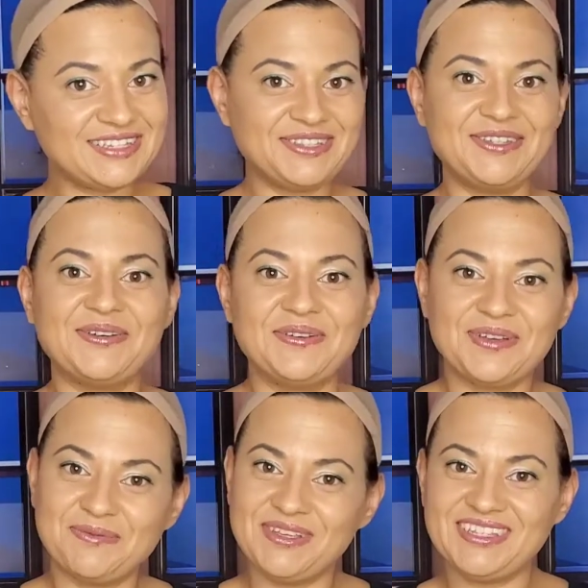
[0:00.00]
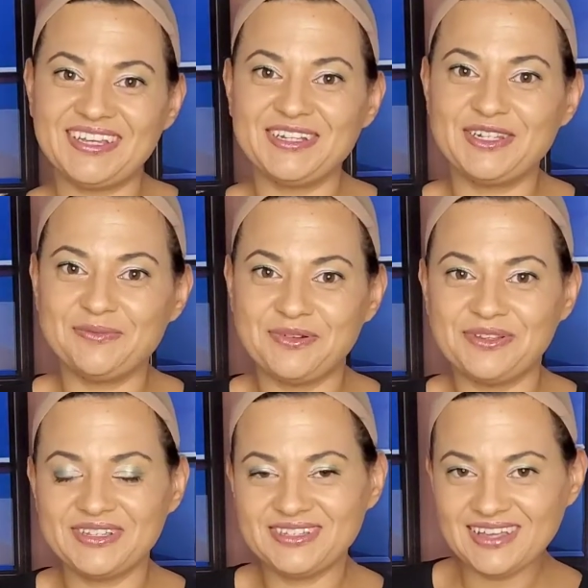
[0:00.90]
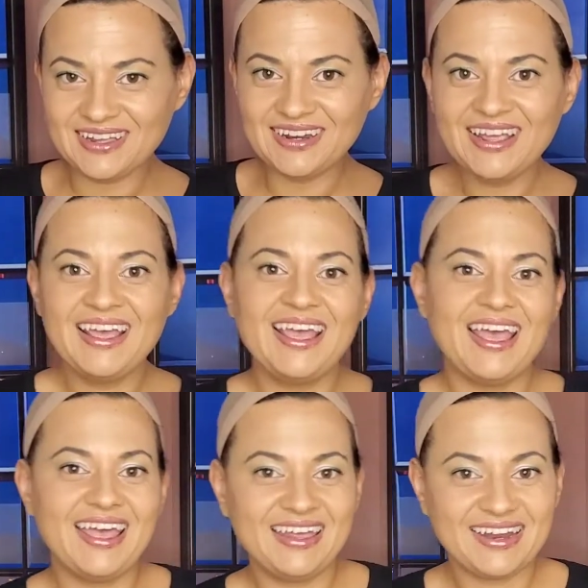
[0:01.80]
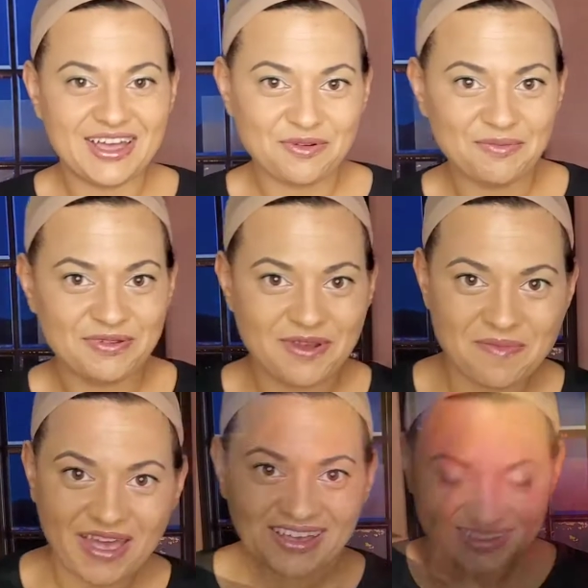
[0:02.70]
So give me a second to pull this on, and I will be right back.